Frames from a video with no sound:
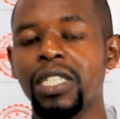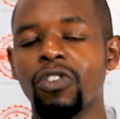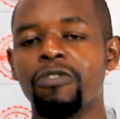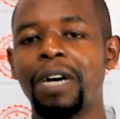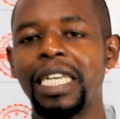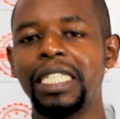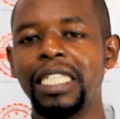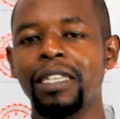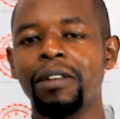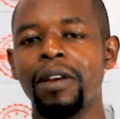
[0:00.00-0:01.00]
of
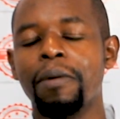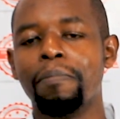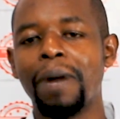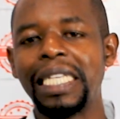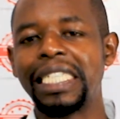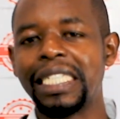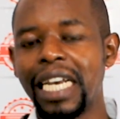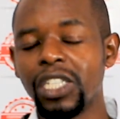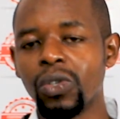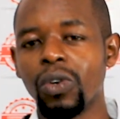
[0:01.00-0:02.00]
managing
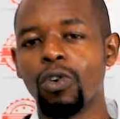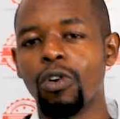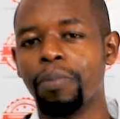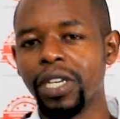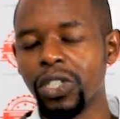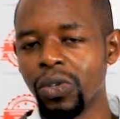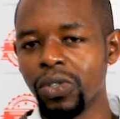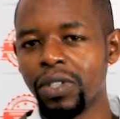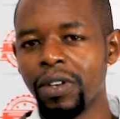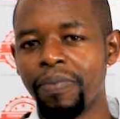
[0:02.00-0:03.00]
multinational corporations,